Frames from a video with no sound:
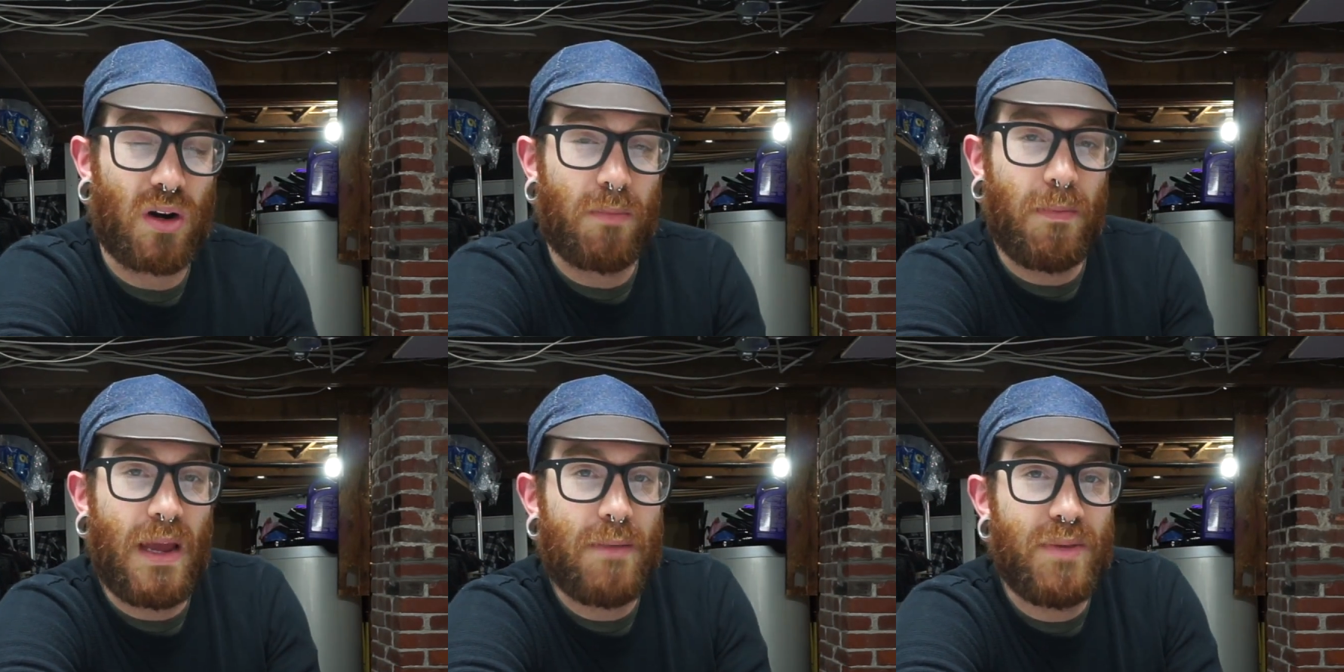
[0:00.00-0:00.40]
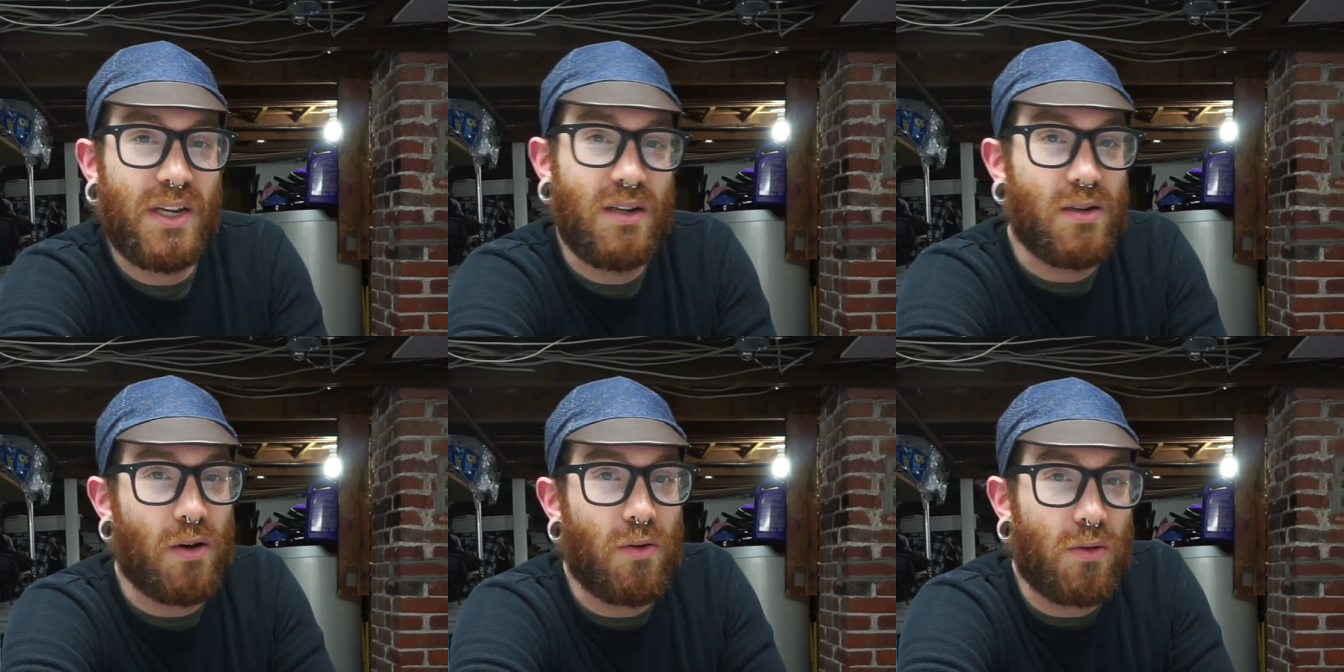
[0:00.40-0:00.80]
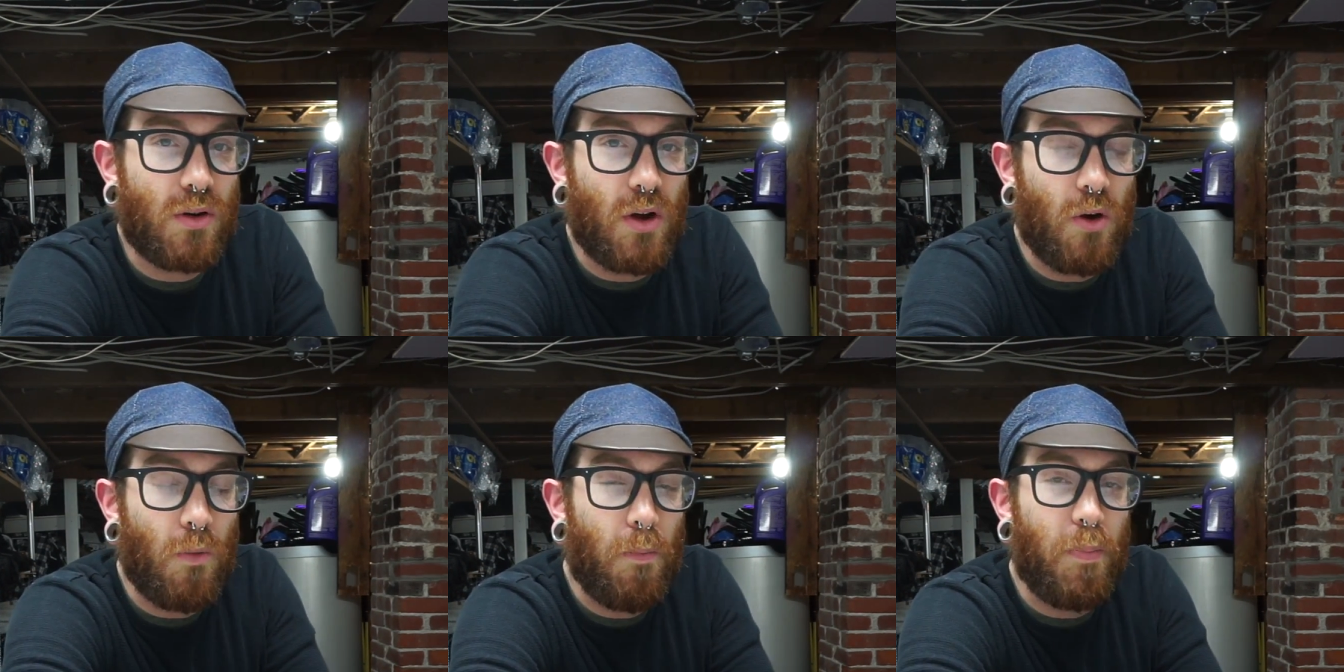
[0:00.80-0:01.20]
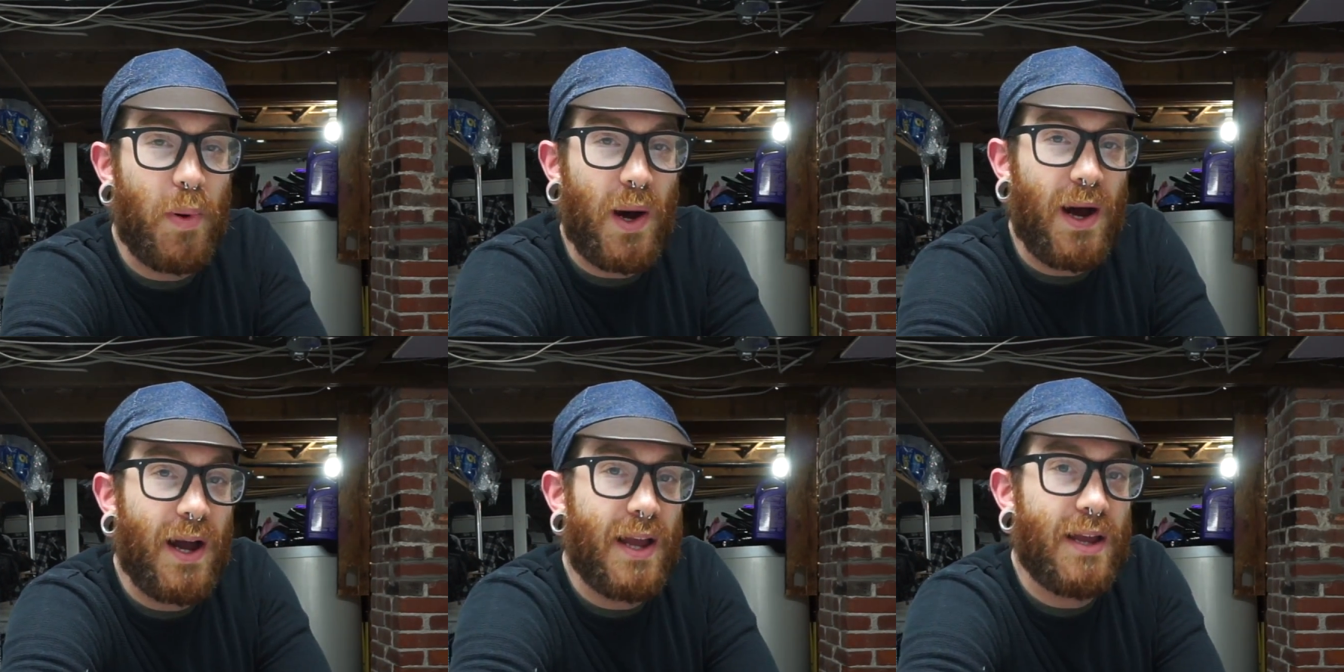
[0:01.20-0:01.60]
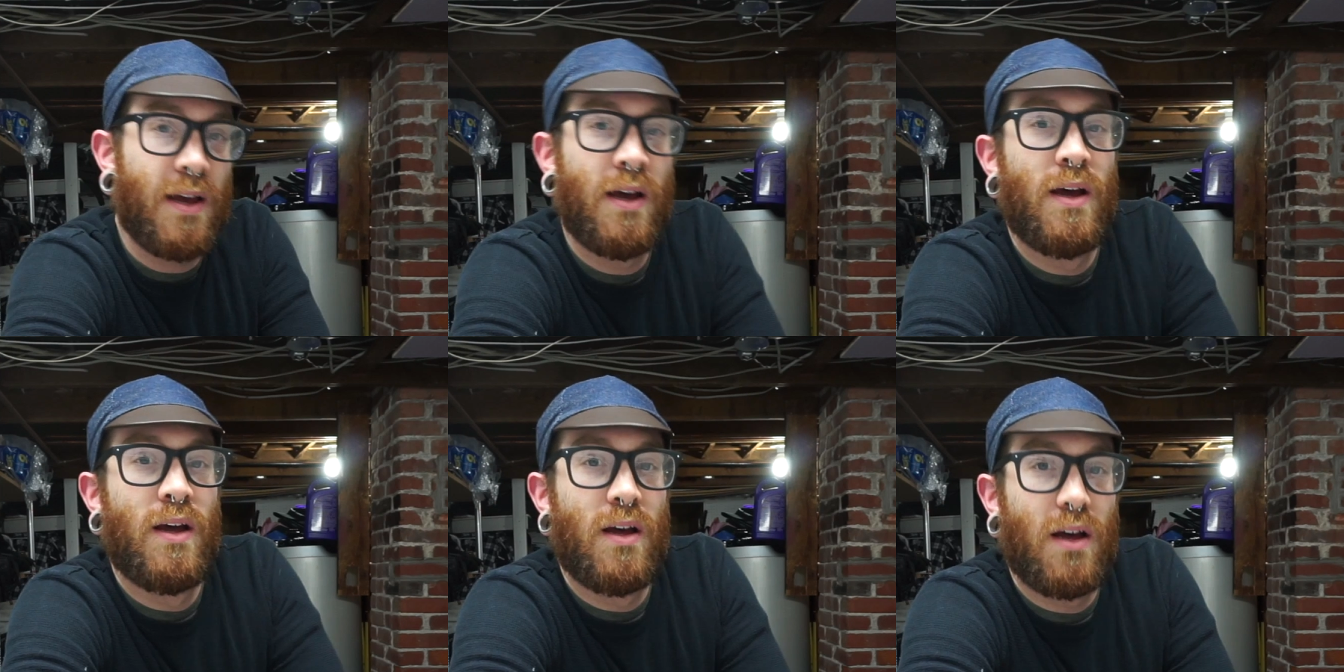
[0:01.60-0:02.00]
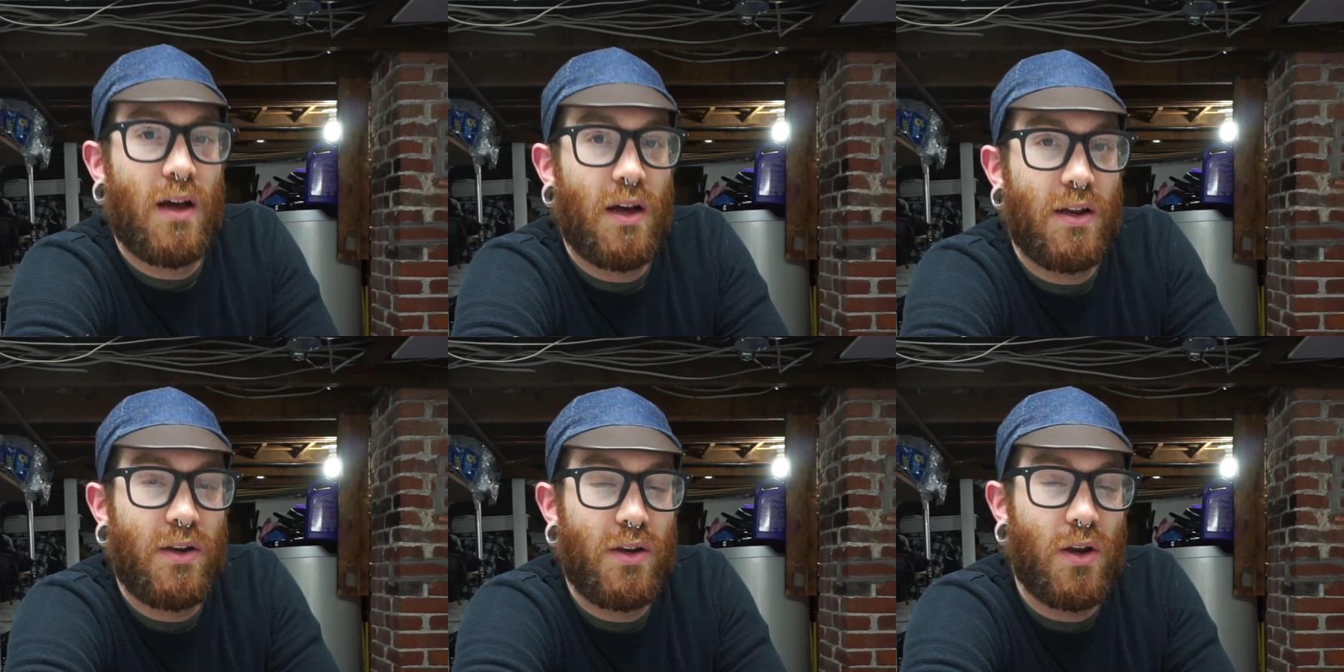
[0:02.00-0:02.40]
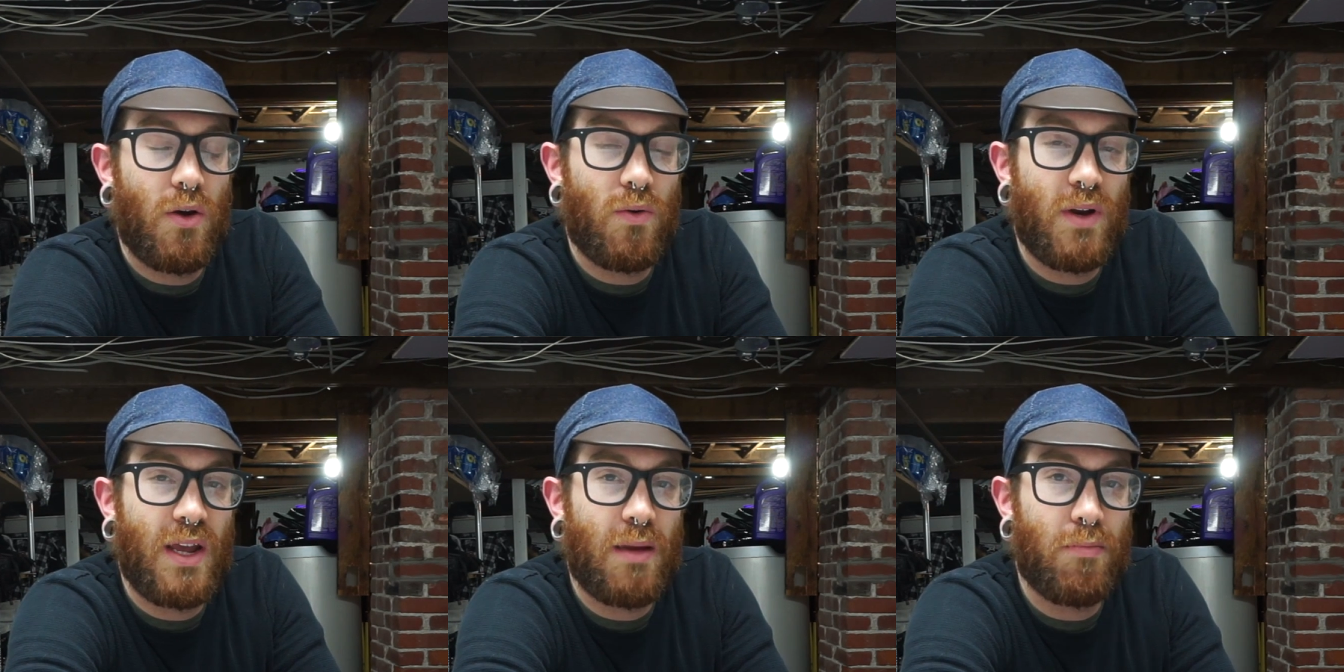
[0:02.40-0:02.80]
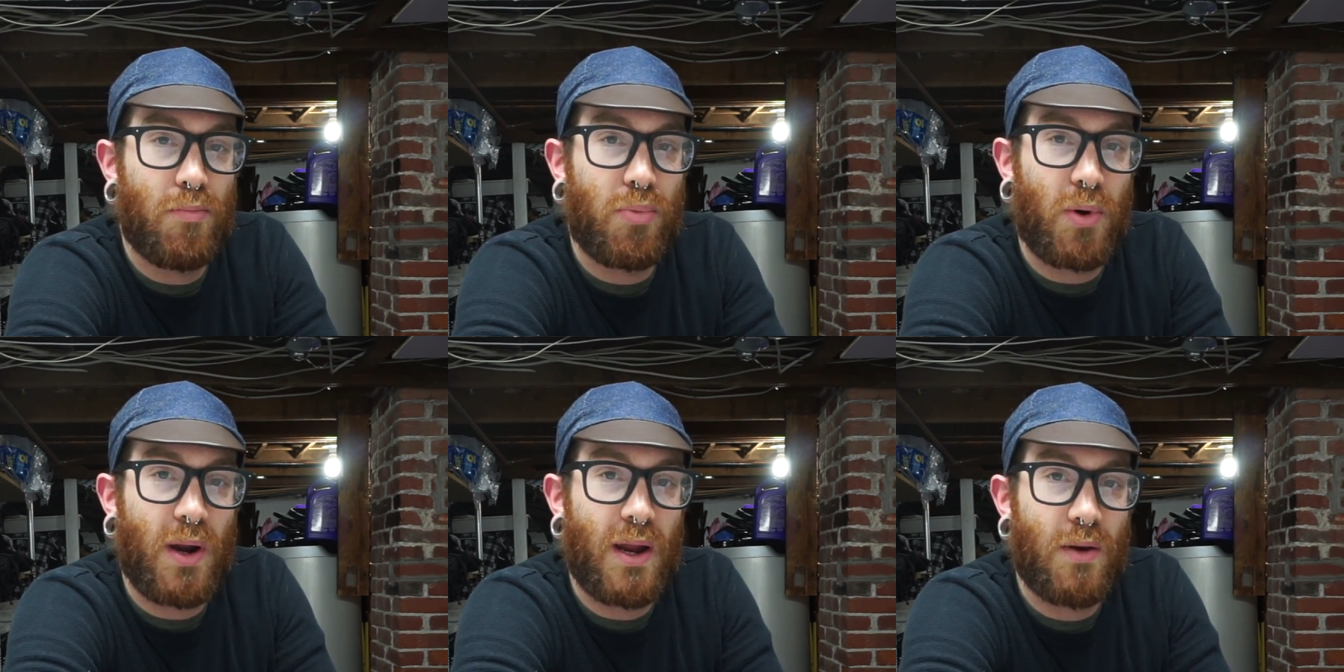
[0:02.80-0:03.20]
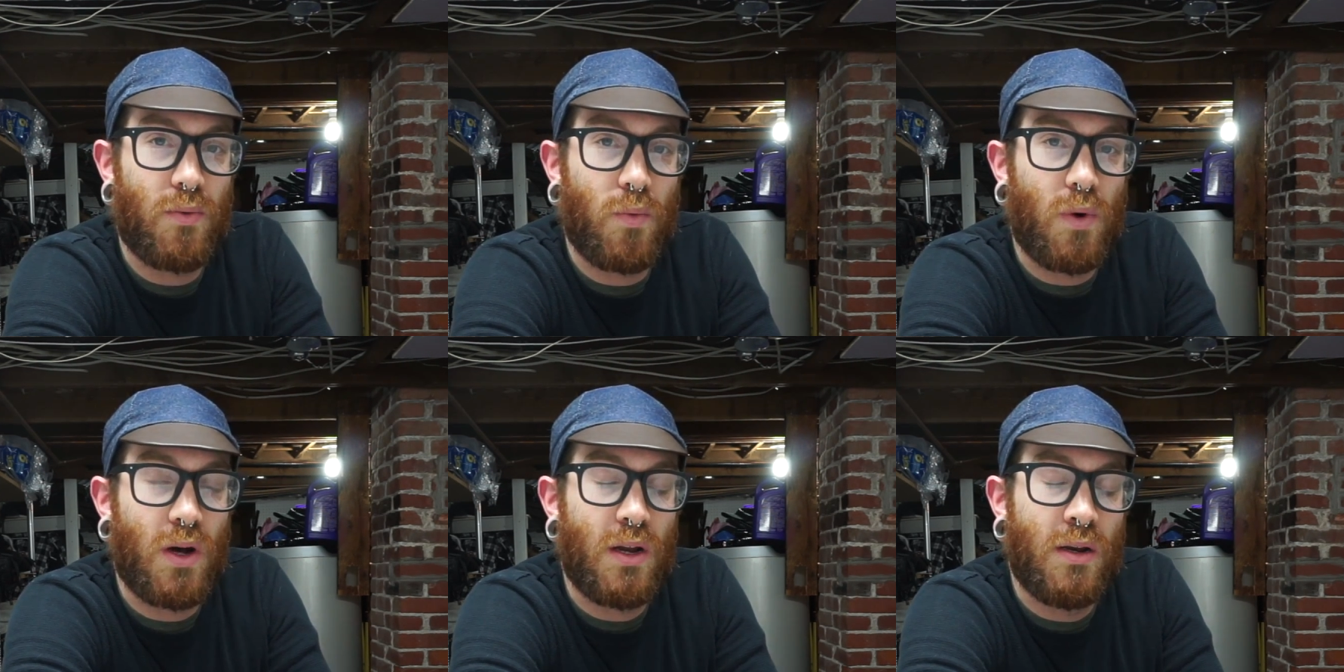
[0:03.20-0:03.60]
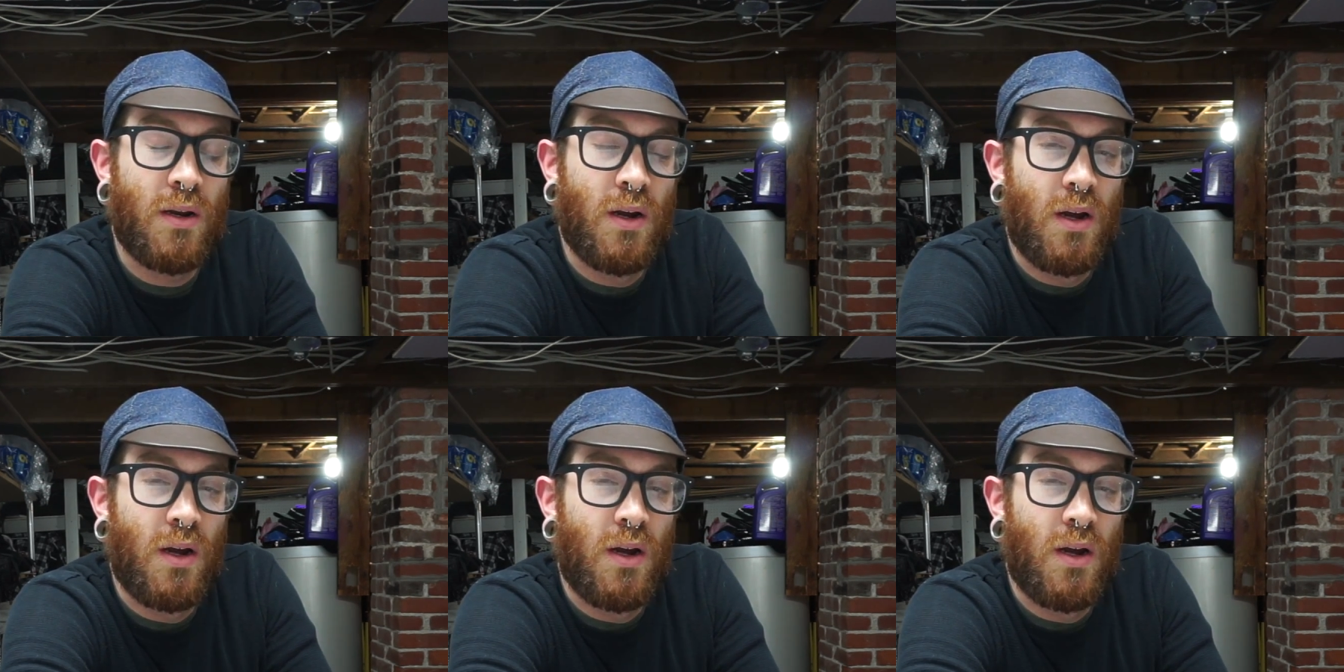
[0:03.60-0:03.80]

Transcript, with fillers: maybe don't go buy a no-name brand one